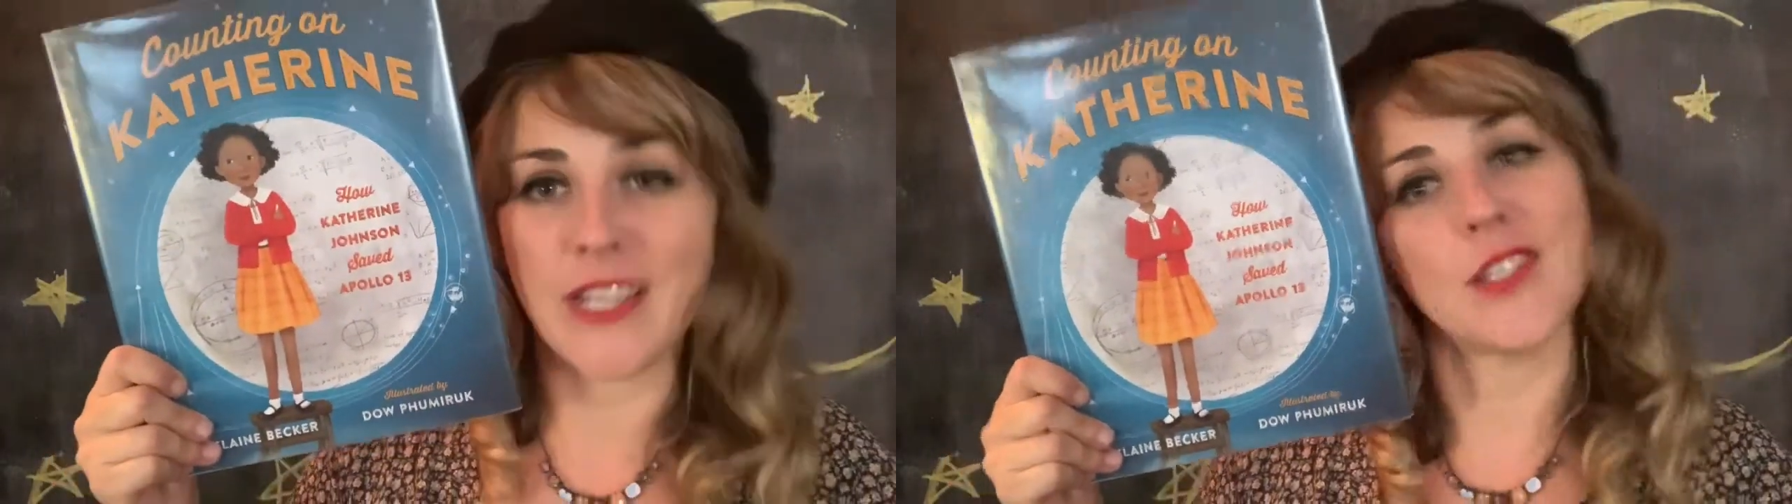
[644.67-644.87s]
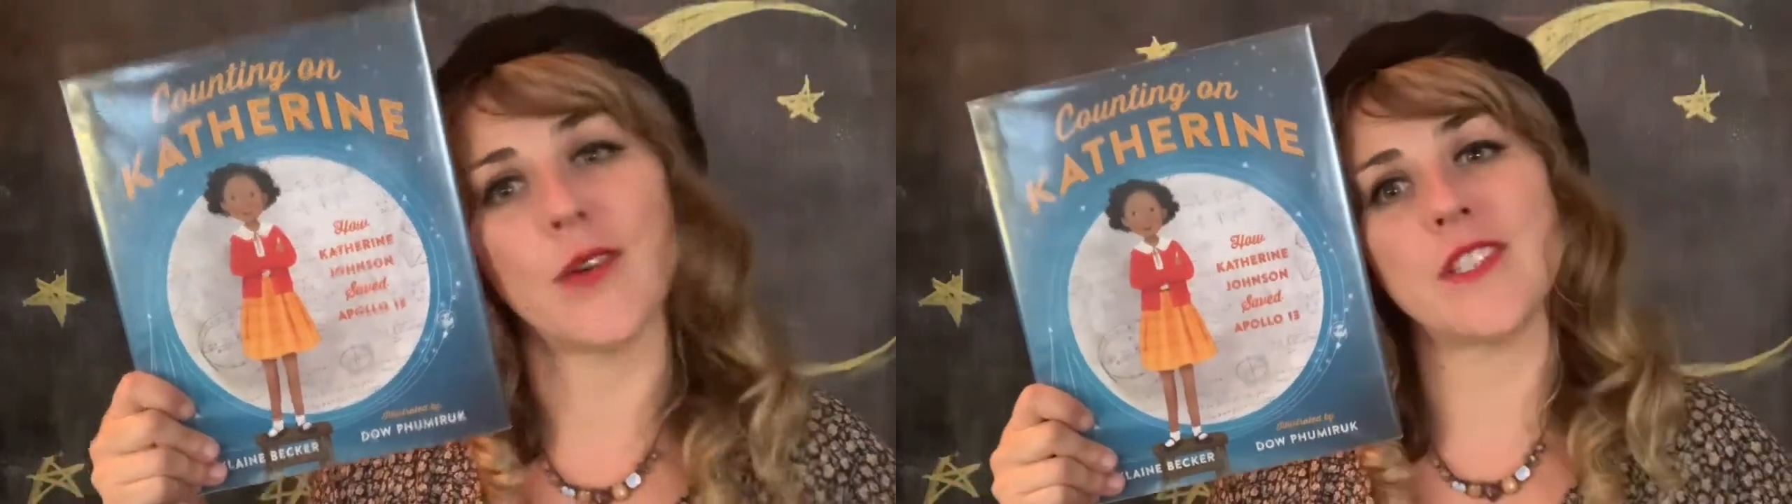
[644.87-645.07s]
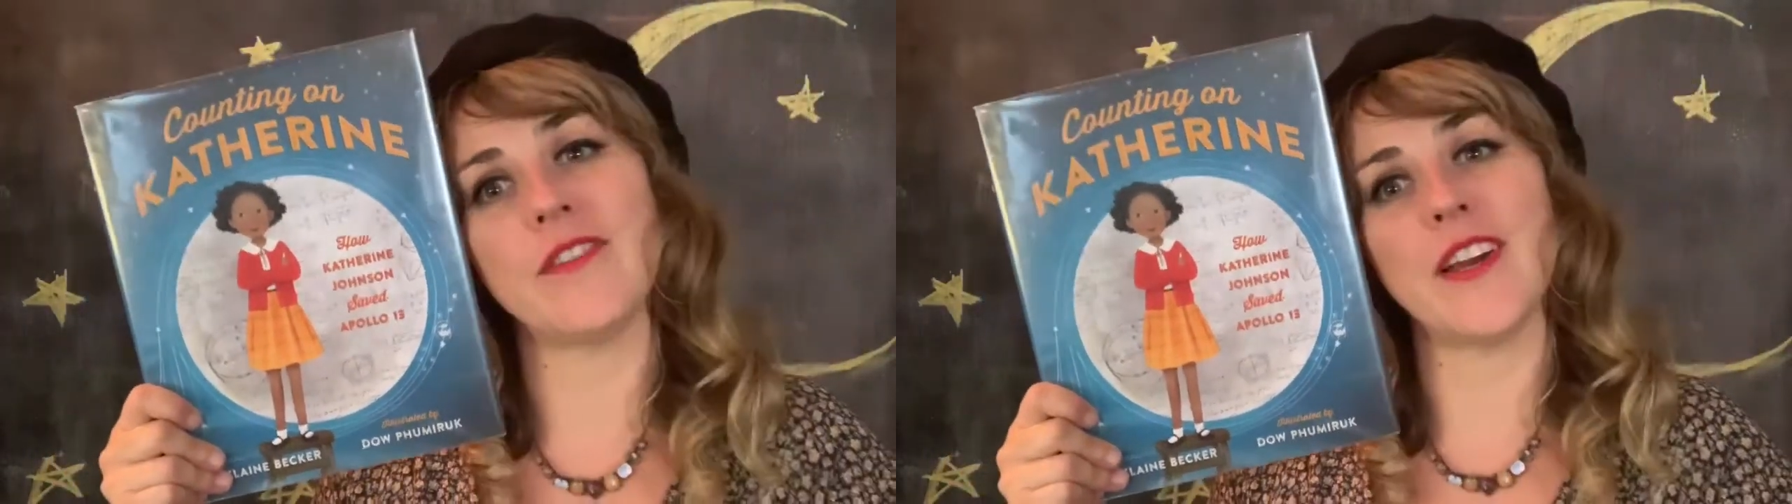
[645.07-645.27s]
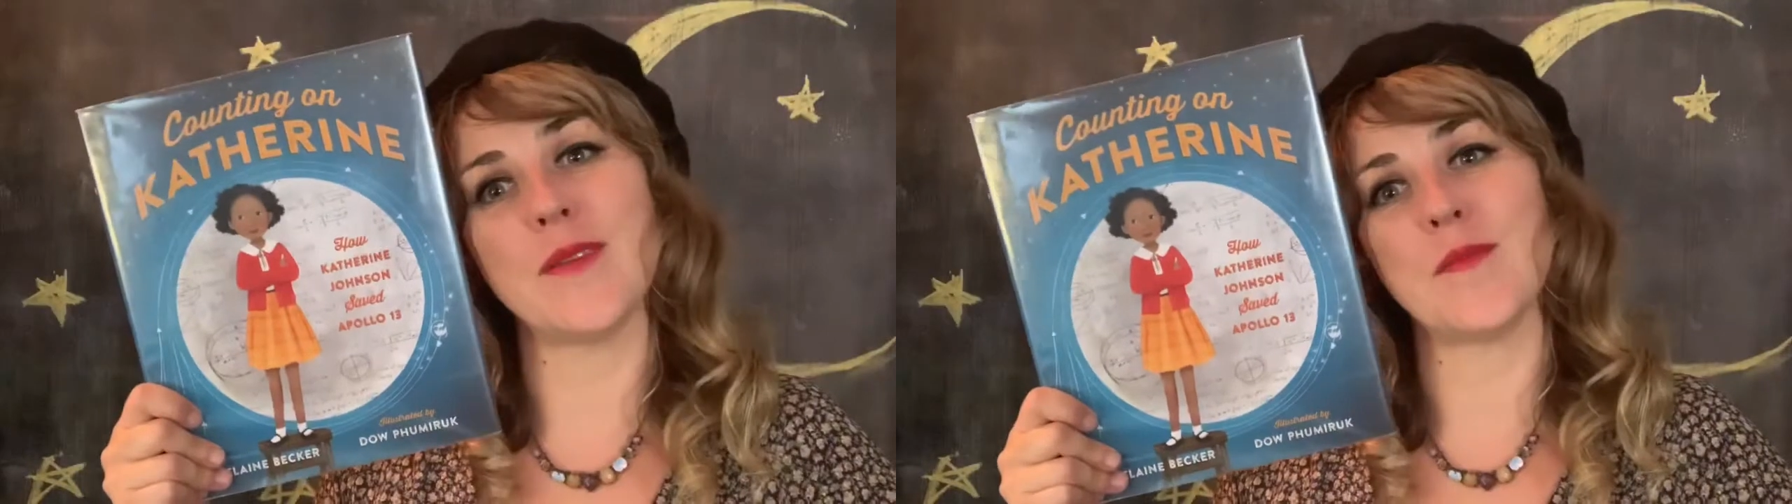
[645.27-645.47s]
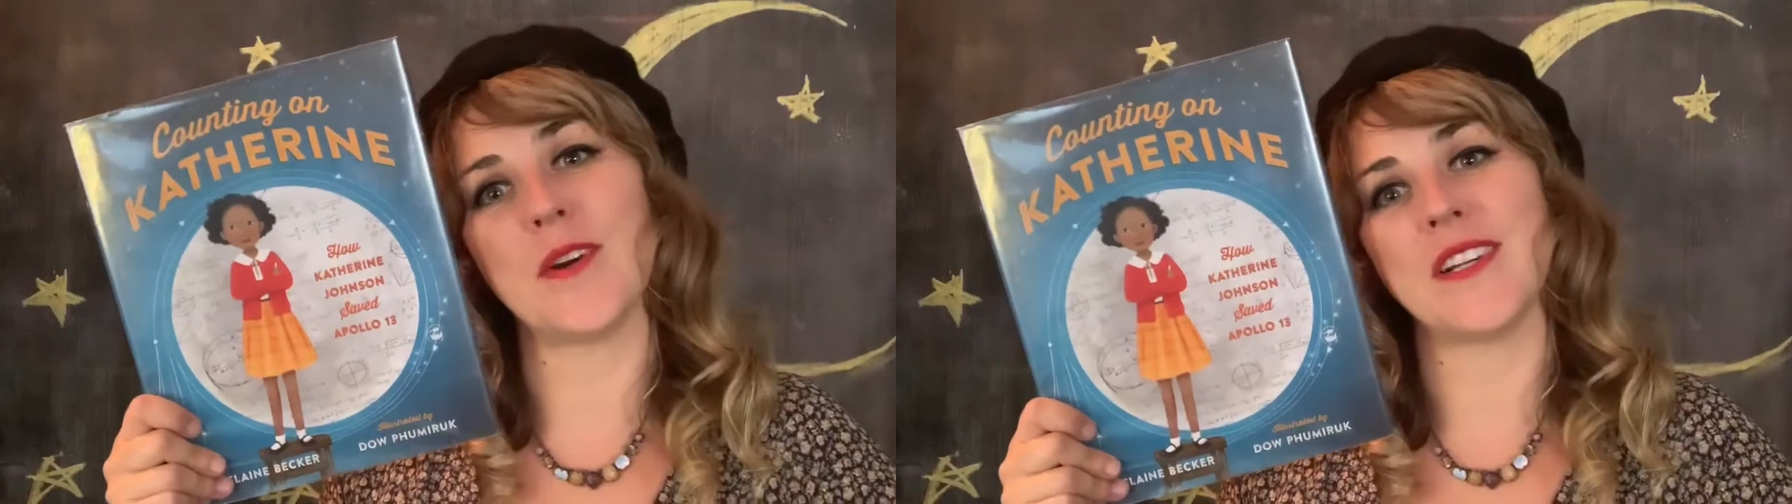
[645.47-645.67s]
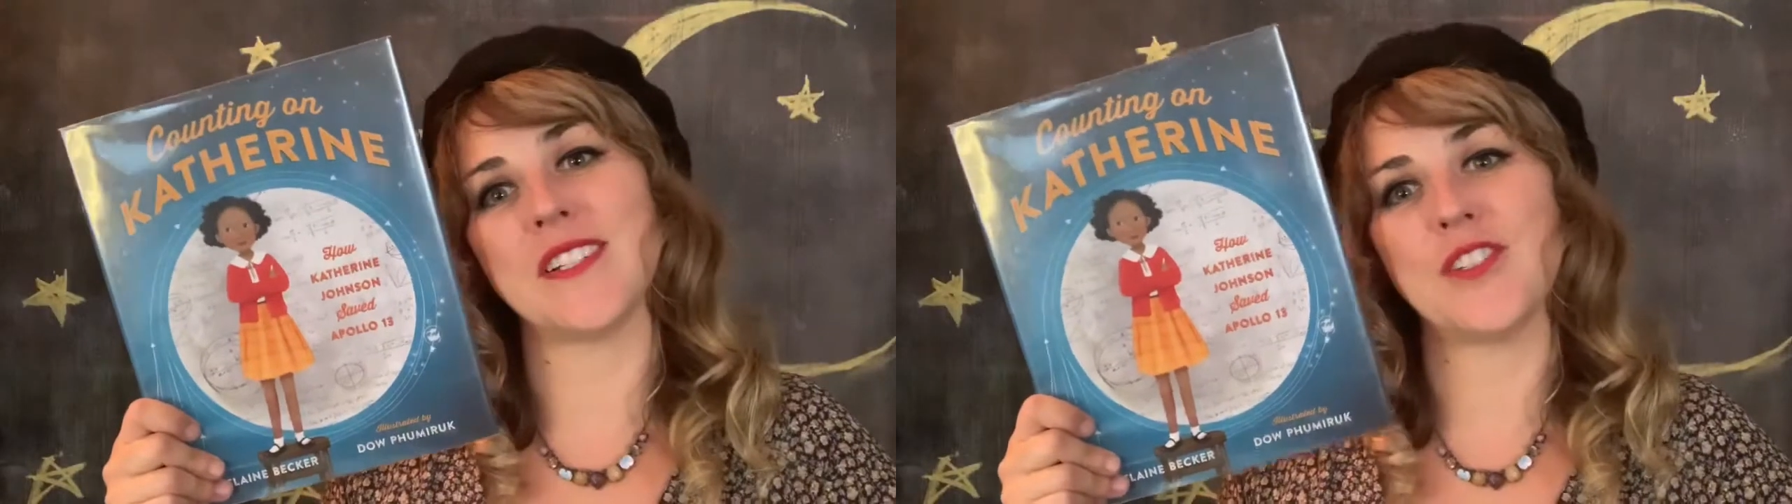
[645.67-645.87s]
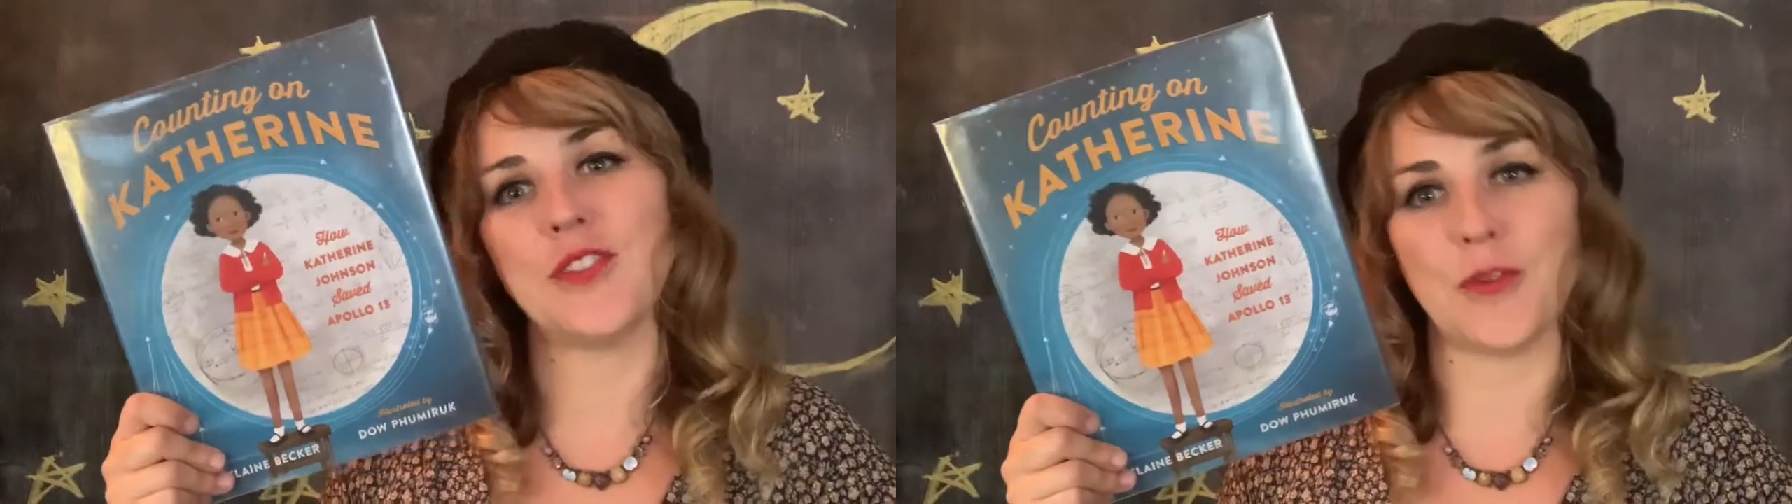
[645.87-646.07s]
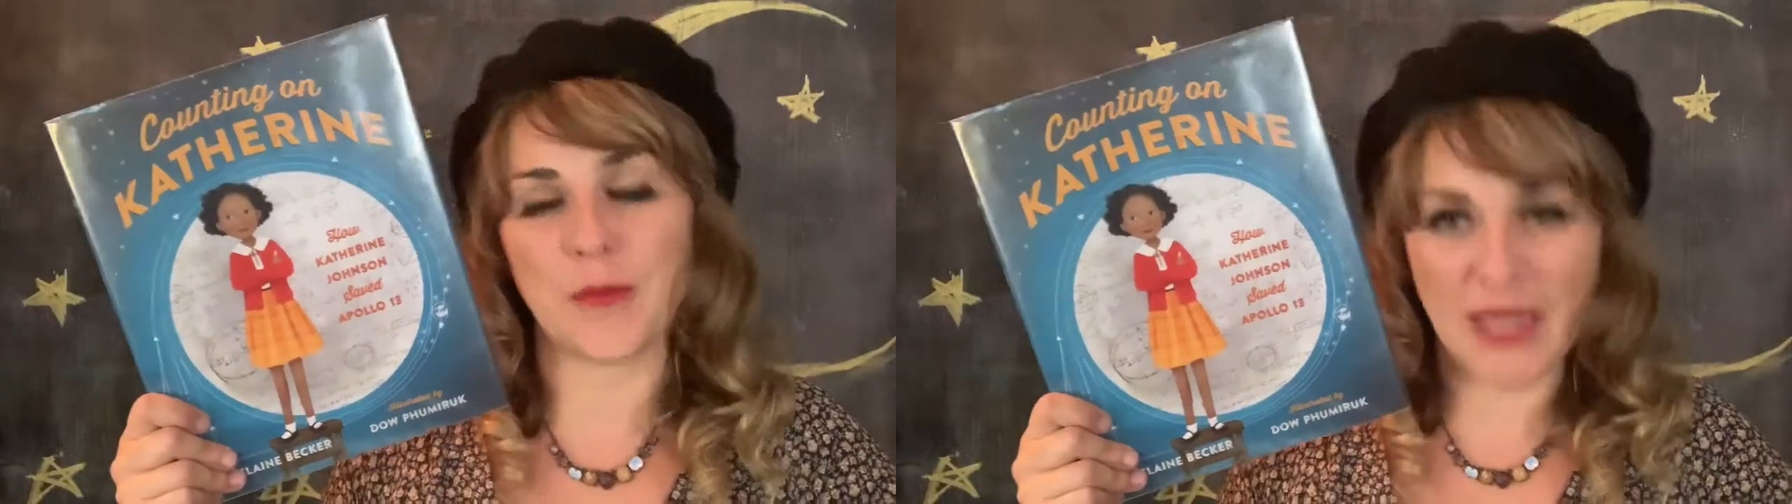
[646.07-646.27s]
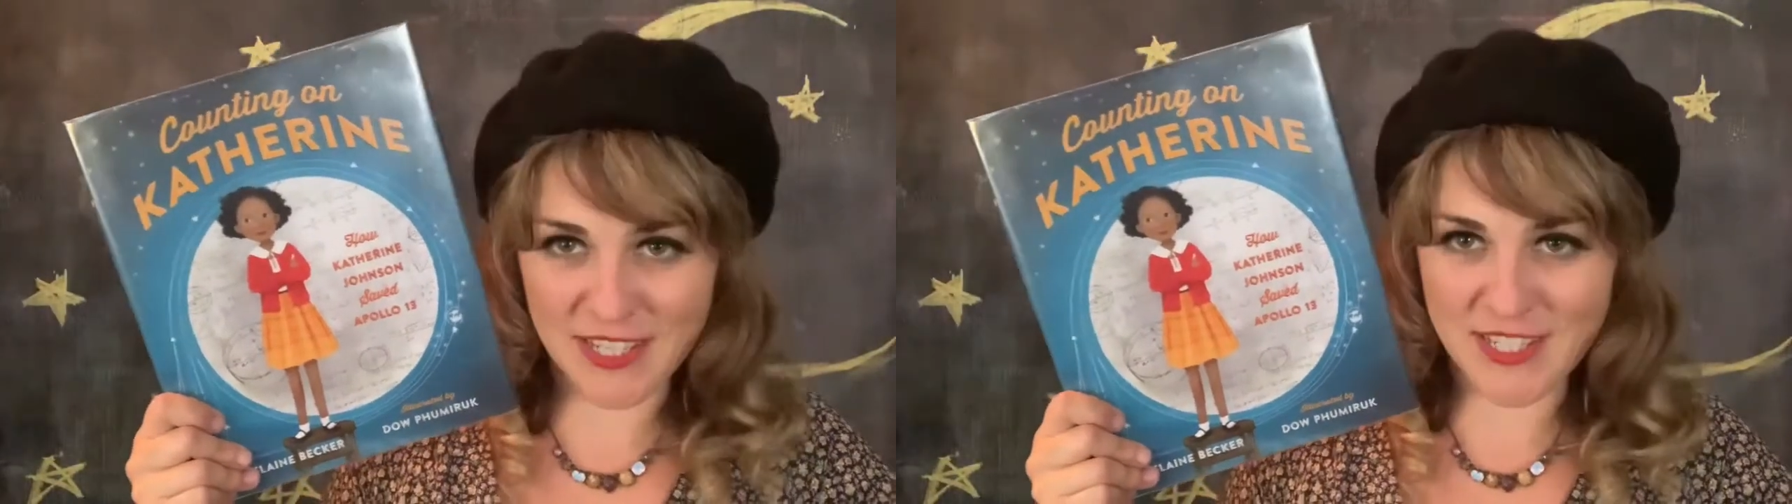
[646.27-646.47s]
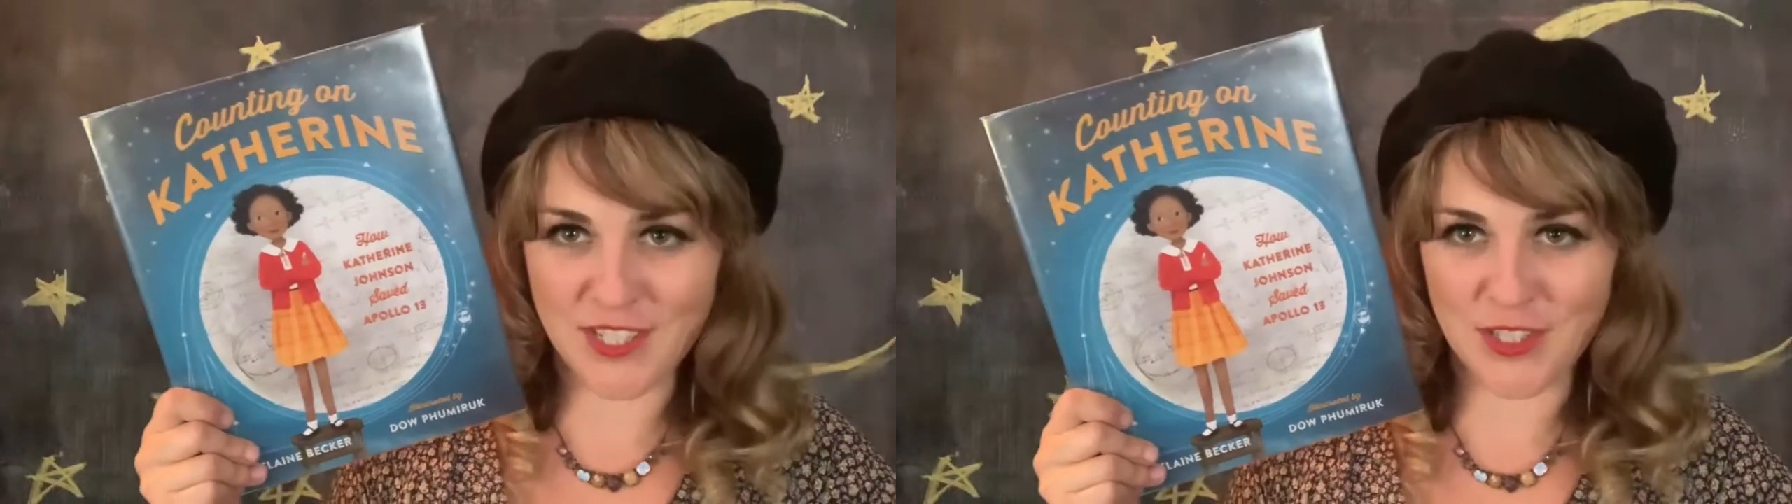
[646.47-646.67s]
so it's very important to pay
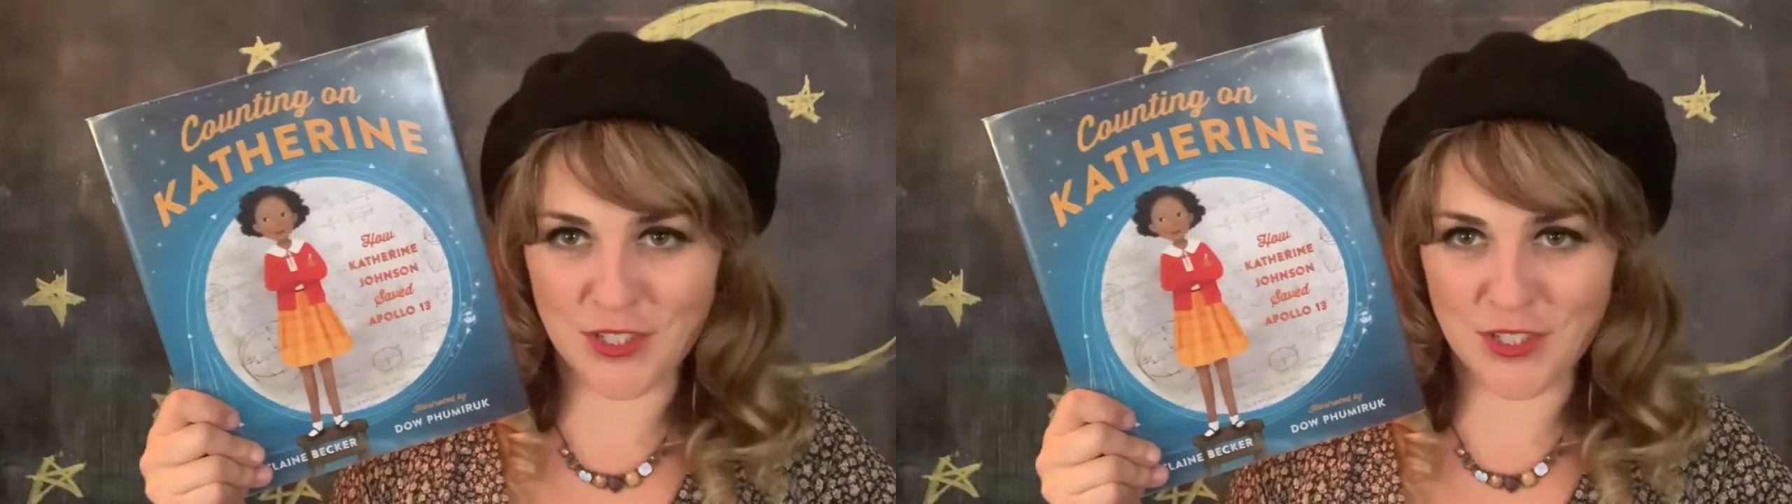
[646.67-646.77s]
attention